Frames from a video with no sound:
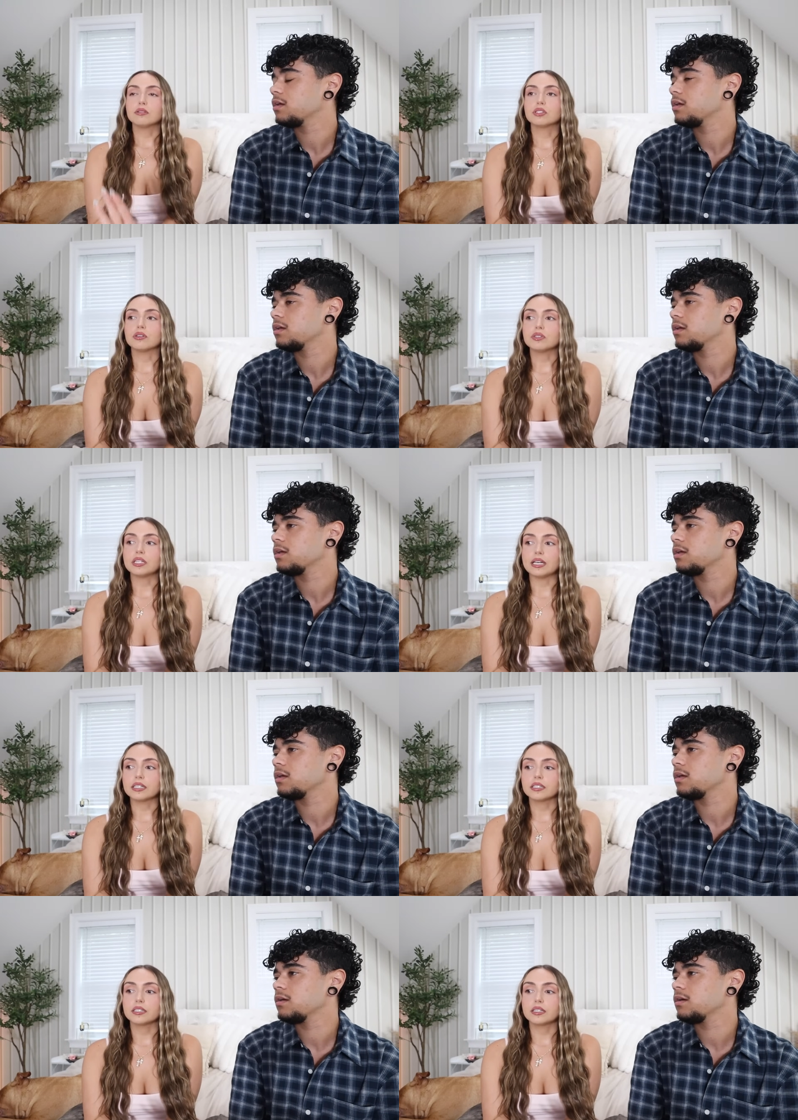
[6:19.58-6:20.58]
Speaker 1: I was so
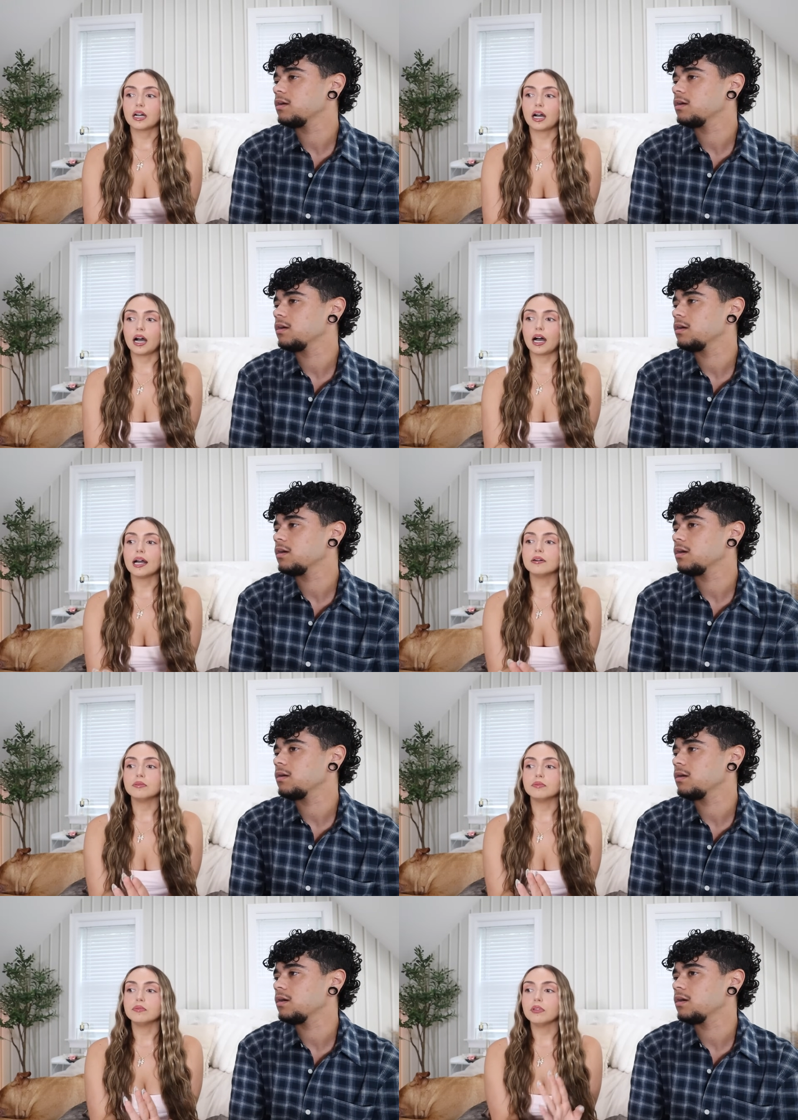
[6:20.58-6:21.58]
sick.
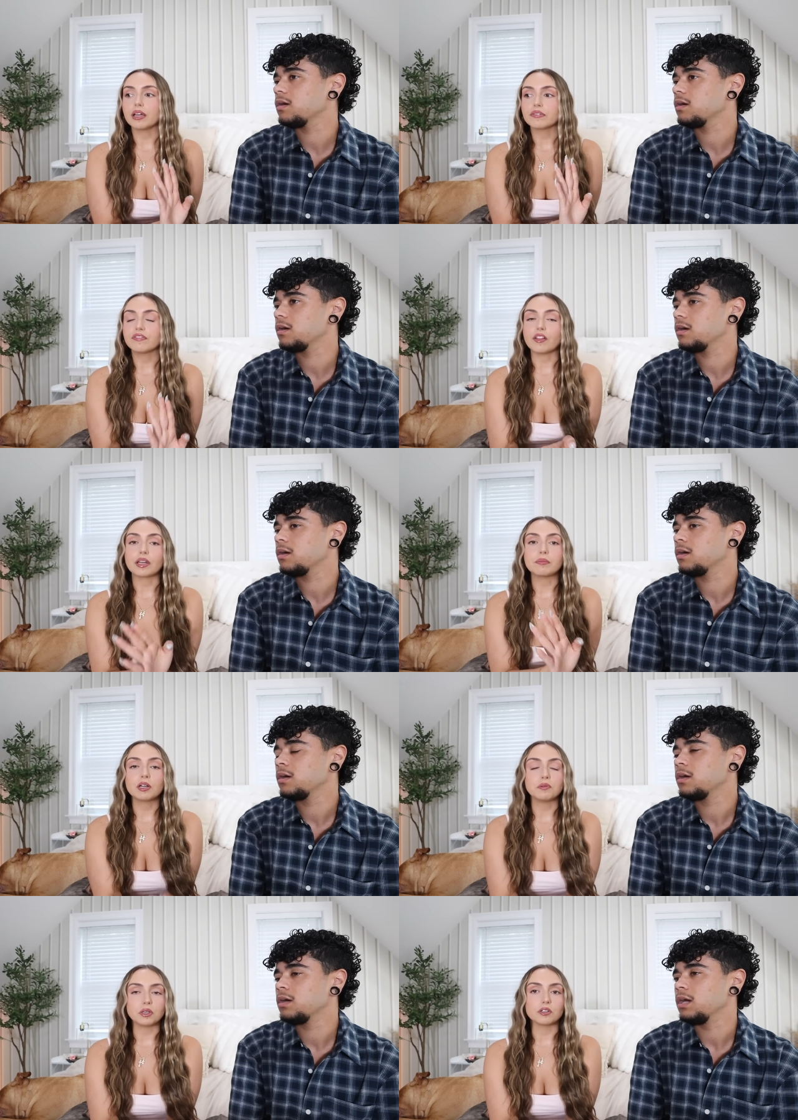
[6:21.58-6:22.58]
I like felt like
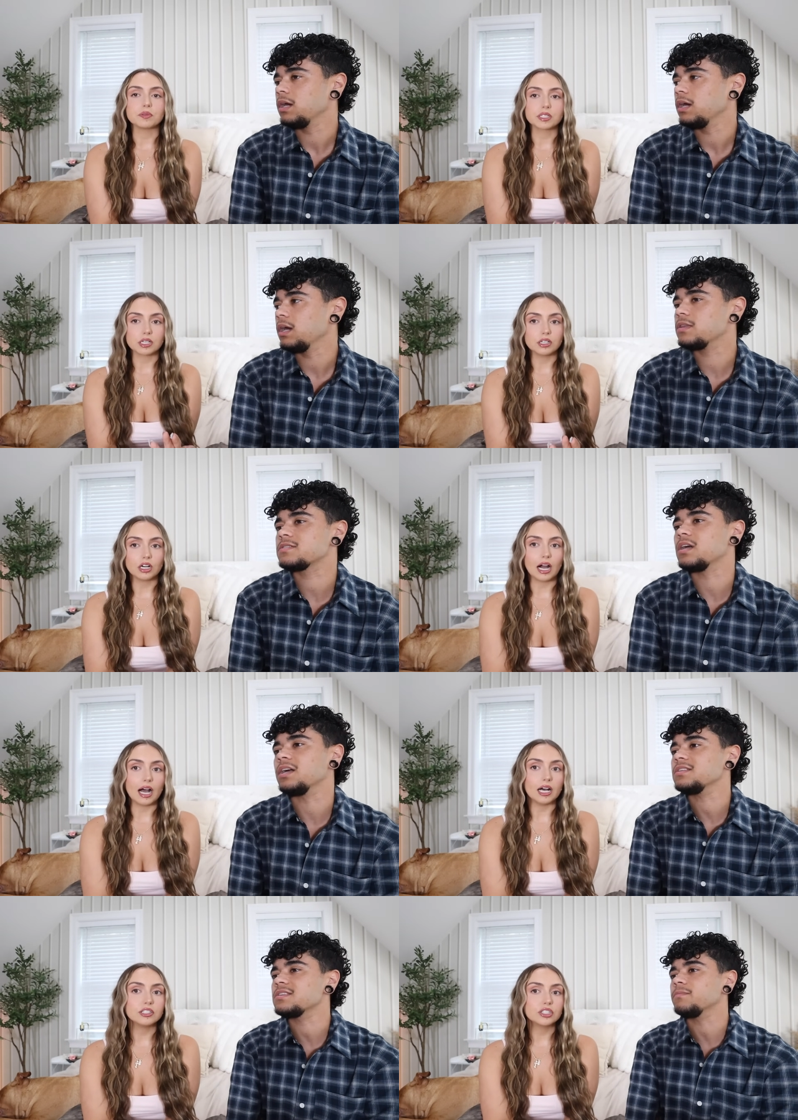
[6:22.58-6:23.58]
my world was gonna. It's
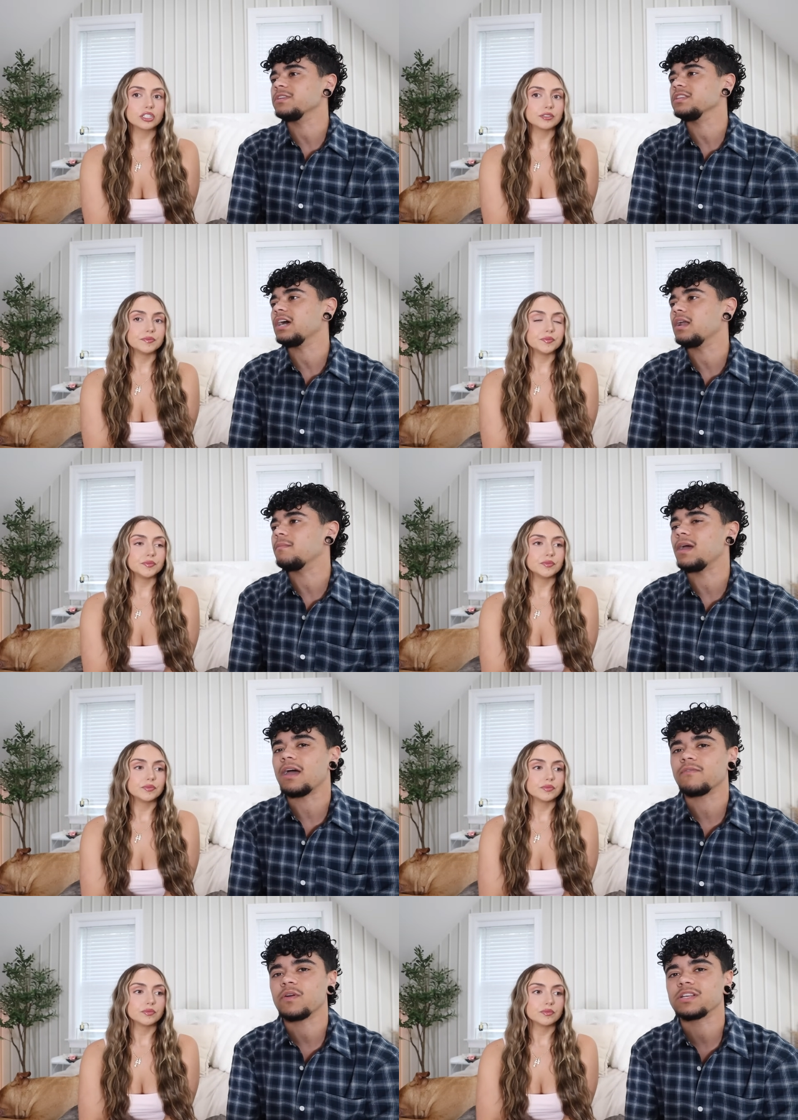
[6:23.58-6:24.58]
crash. not something
Speaker 2: that I'm
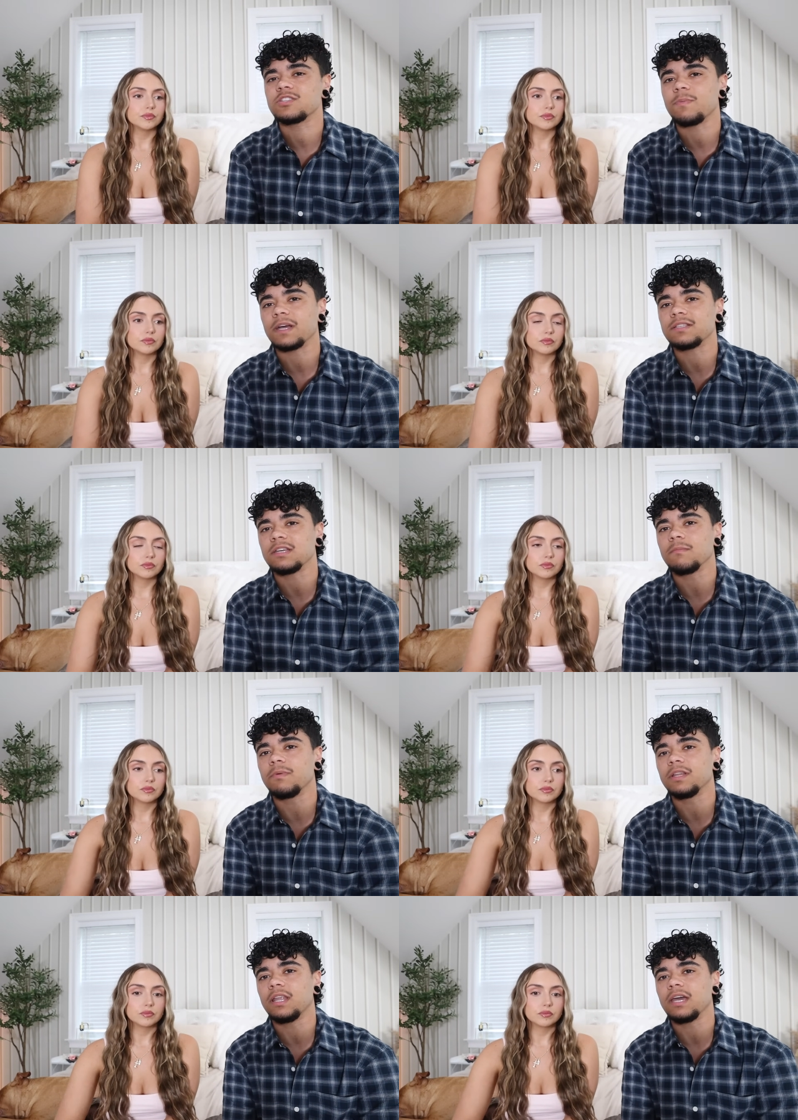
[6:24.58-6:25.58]
ever
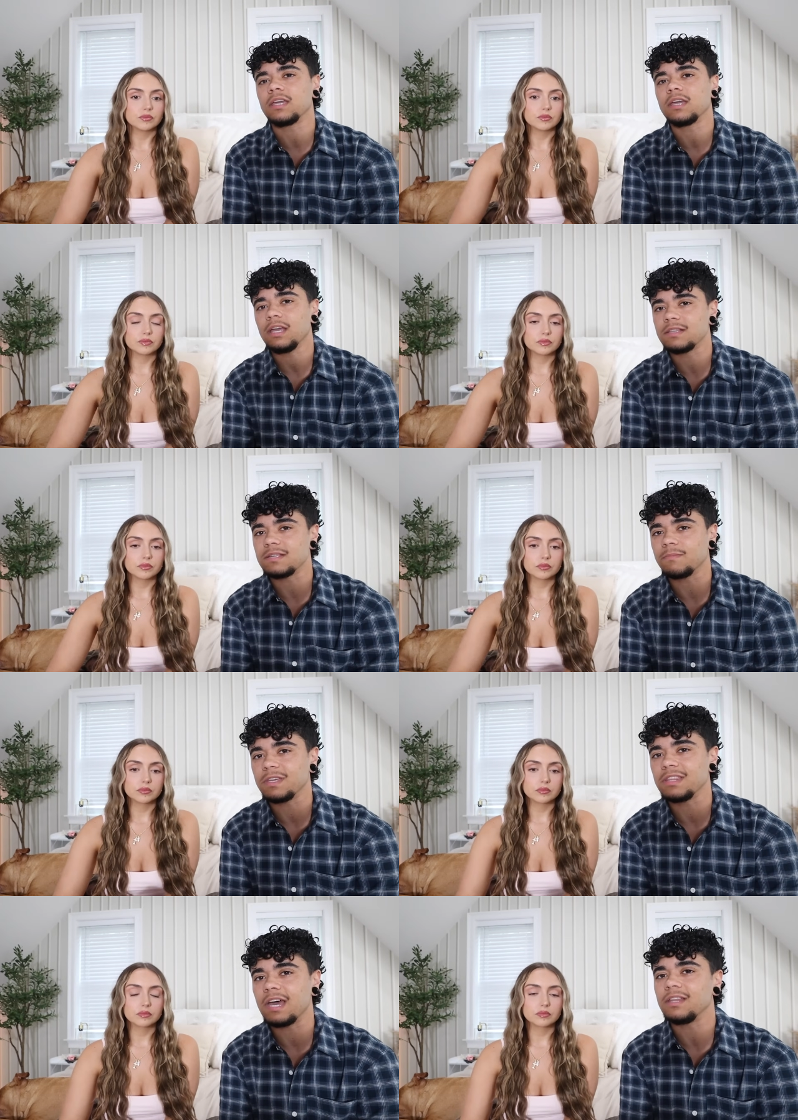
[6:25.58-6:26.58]
expecting, but like it's
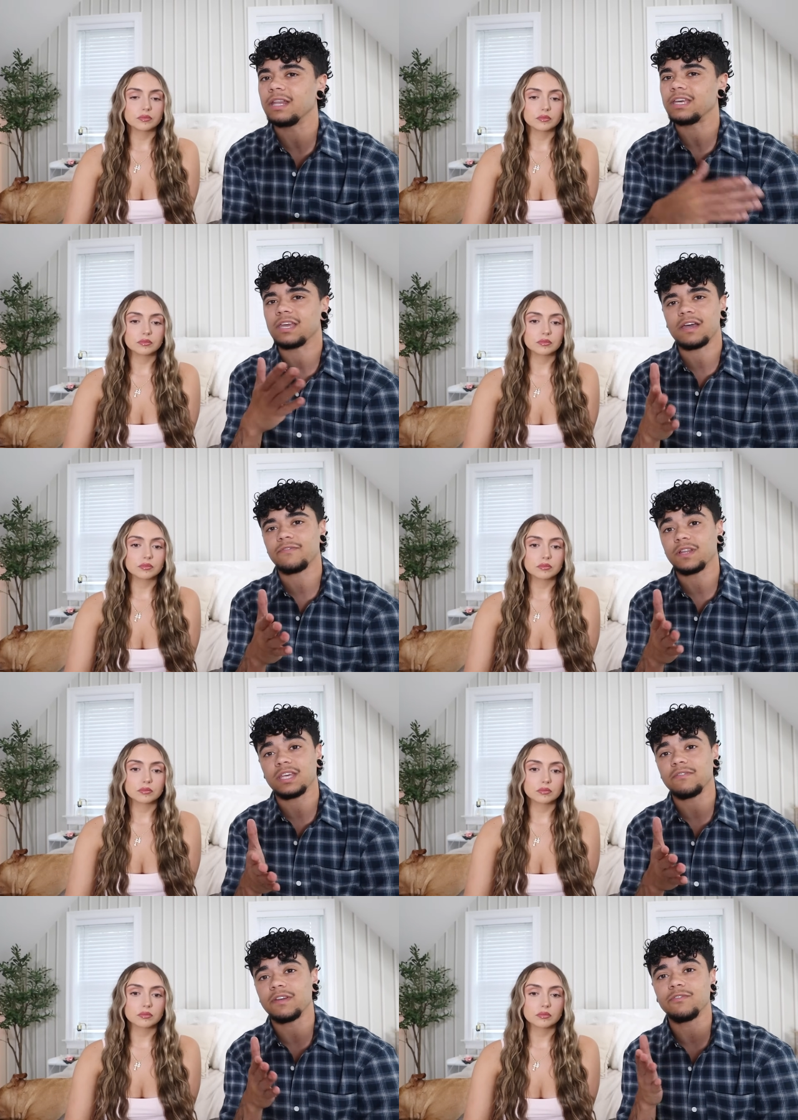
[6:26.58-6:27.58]
something that like I feel
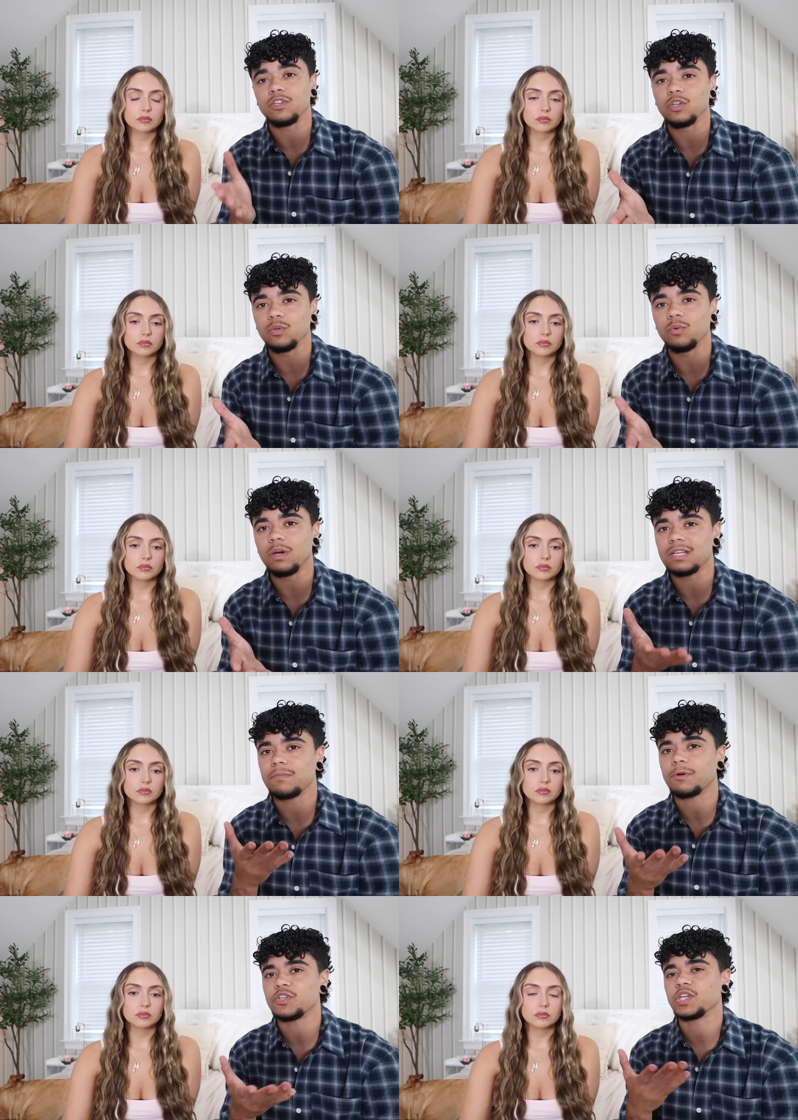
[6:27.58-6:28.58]
like even if you
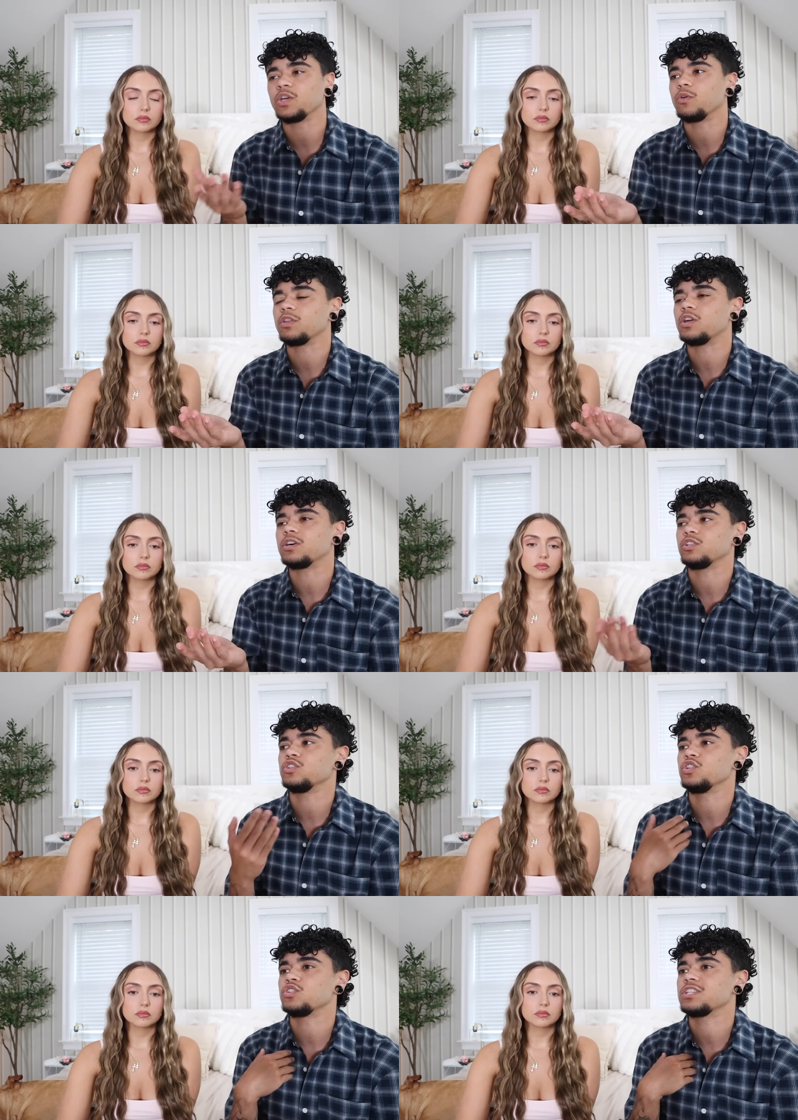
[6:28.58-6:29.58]
as a person go to the doctors, you're